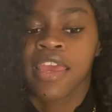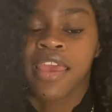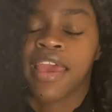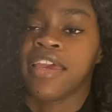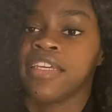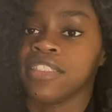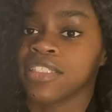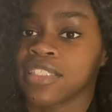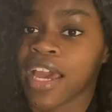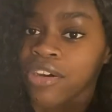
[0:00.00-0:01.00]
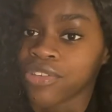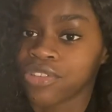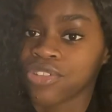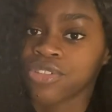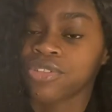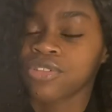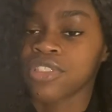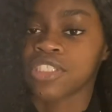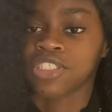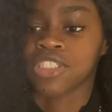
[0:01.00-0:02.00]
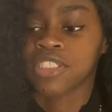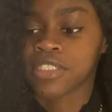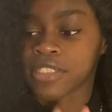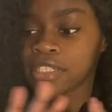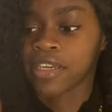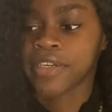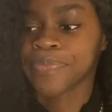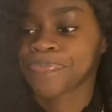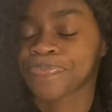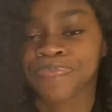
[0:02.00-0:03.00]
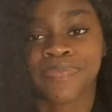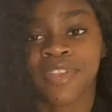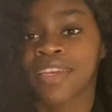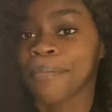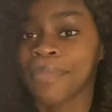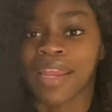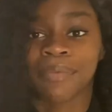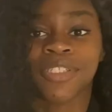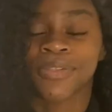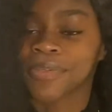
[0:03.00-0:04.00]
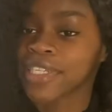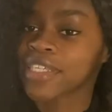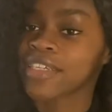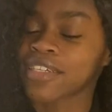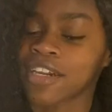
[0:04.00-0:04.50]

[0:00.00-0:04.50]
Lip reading: And to tackle the two is just, but I've been doing it.